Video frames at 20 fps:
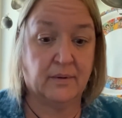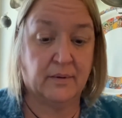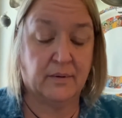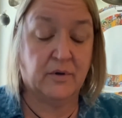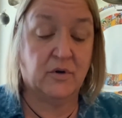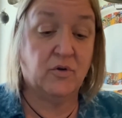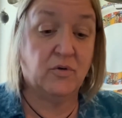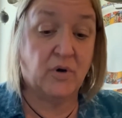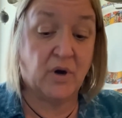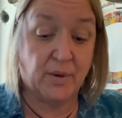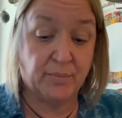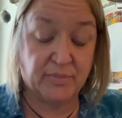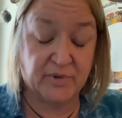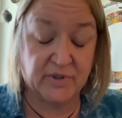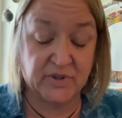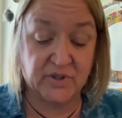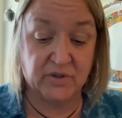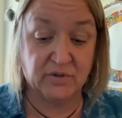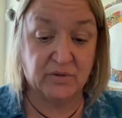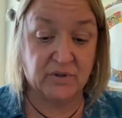New
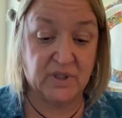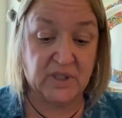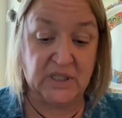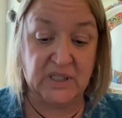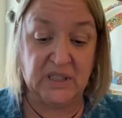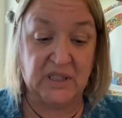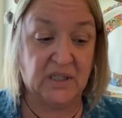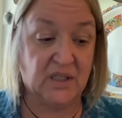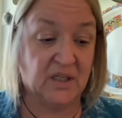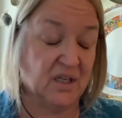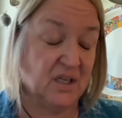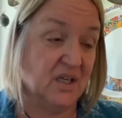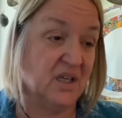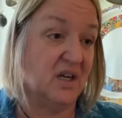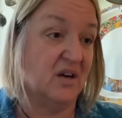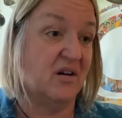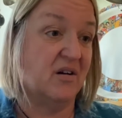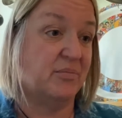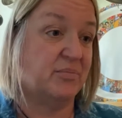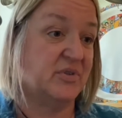opportunity, any
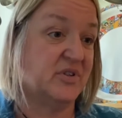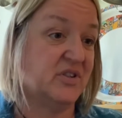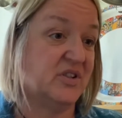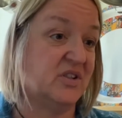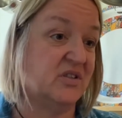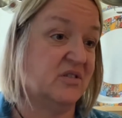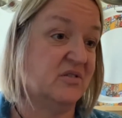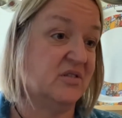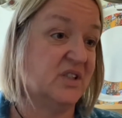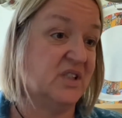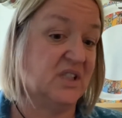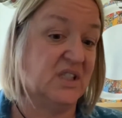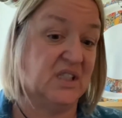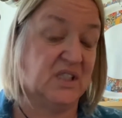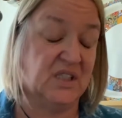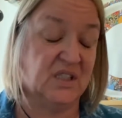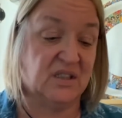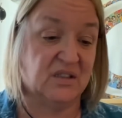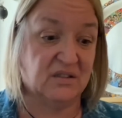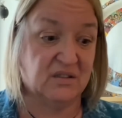
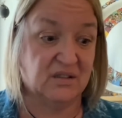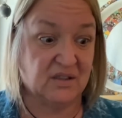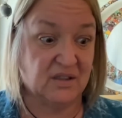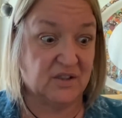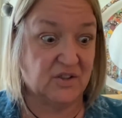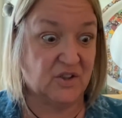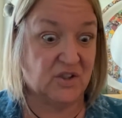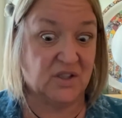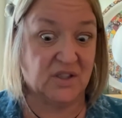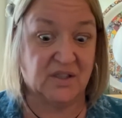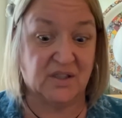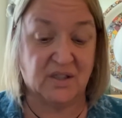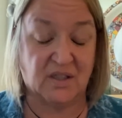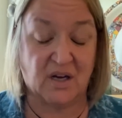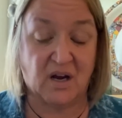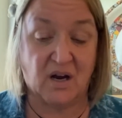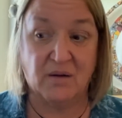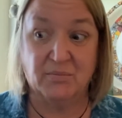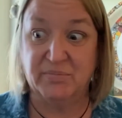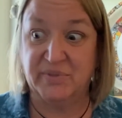opportunity, and she's
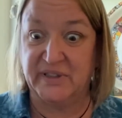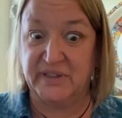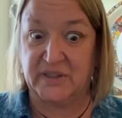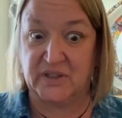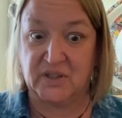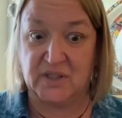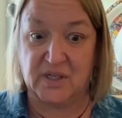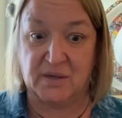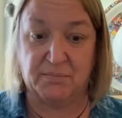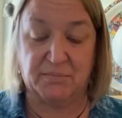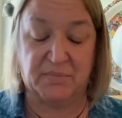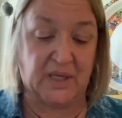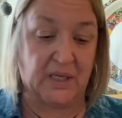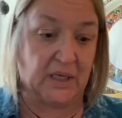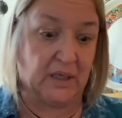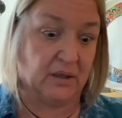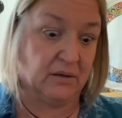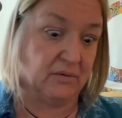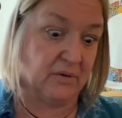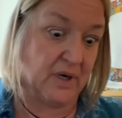accomplished
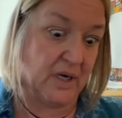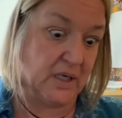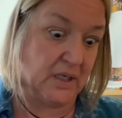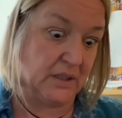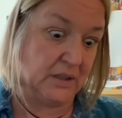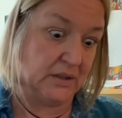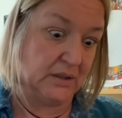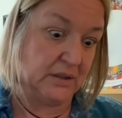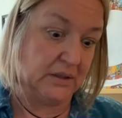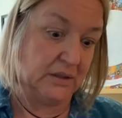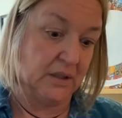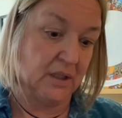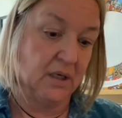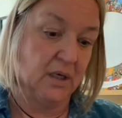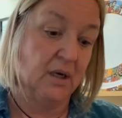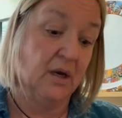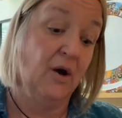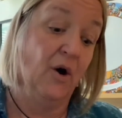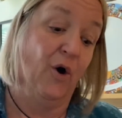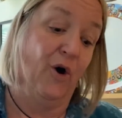something, right?
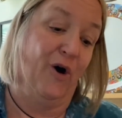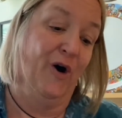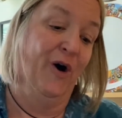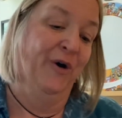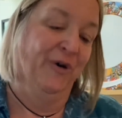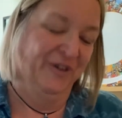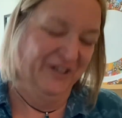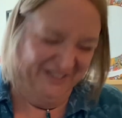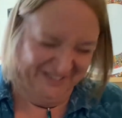The